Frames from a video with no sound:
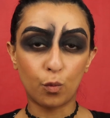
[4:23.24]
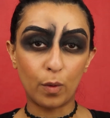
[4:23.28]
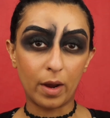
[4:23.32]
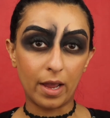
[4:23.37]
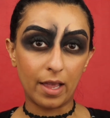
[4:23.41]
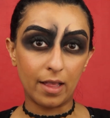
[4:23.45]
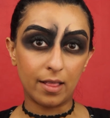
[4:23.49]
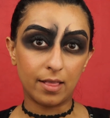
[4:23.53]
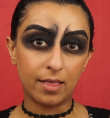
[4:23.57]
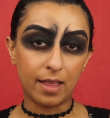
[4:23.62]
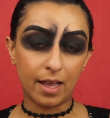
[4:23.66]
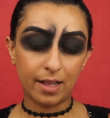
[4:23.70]

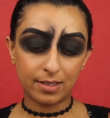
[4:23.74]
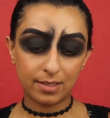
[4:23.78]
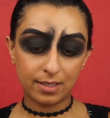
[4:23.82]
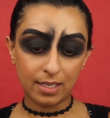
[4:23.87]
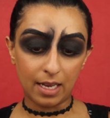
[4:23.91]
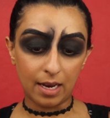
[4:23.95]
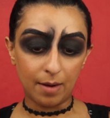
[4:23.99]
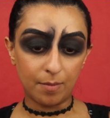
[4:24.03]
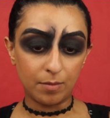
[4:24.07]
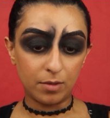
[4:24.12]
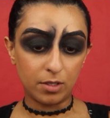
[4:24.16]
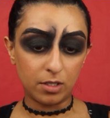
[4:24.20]
with that
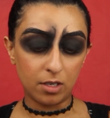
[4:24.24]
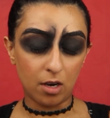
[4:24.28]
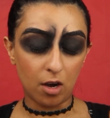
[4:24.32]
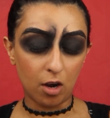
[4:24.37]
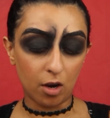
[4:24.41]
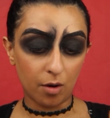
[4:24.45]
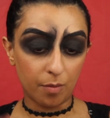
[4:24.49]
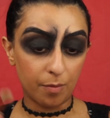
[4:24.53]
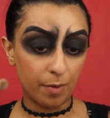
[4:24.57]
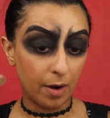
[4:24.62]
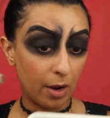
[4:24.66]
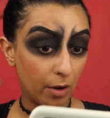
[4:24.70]
same
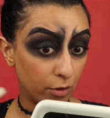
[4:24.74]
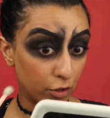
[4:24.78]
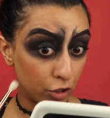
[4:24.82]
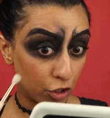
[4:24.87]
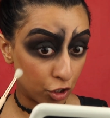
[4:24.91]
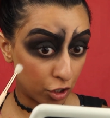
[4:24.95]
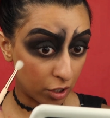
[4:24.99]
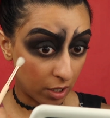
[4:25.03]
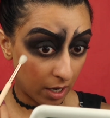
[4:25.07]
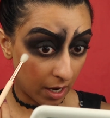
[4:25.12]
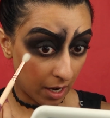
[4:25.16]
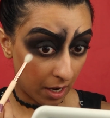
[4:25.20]
dark brown
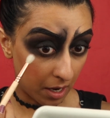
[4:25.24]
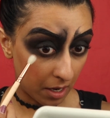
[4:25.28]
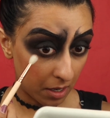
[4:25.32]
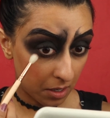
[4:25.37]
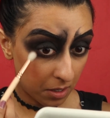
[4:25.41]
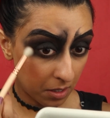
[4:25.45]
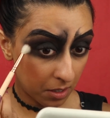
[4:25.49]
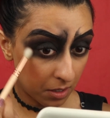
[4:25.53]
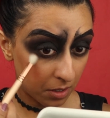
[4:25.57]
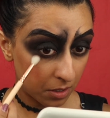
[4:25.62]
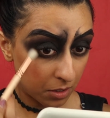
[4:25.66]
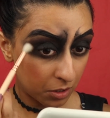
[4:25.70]

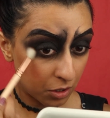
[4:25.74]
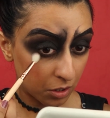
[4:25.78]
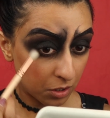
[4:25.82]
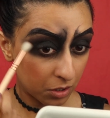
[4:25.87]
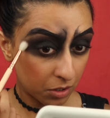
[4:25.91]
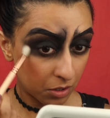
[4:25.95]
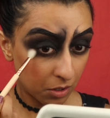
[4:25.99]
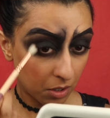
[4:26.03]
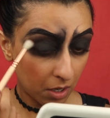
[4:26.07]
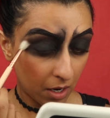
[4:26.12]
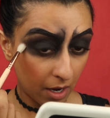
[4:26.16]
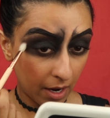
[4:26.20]
shade,
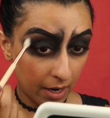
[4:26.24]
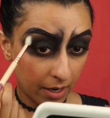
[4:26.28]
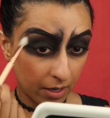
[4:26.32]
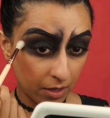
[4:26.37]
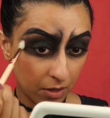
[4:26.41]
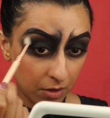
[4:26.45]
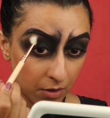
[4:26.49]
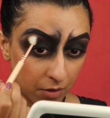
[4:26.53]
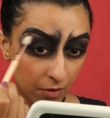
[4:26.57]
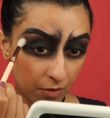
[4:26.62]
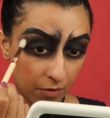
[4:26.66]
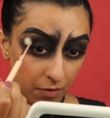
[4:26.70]
just to
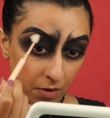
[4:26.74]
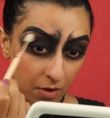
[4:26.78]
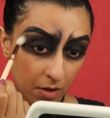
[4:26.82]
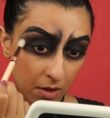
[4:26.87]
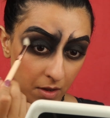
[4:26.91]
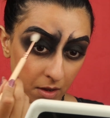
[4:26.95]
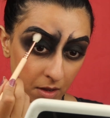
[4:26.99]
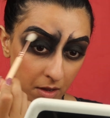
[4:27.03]
kind of